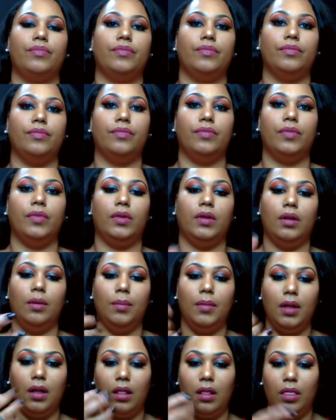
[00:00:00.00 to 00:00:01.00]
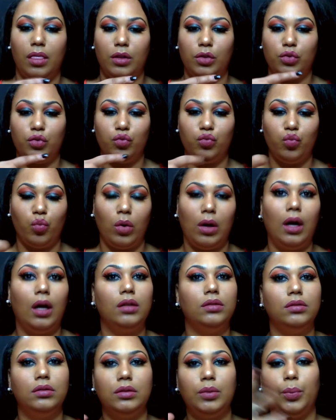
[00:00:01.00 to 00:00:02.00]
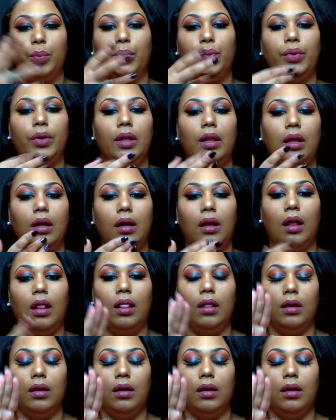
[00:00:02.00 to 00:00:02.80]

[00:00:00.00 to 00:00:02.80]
And now also let it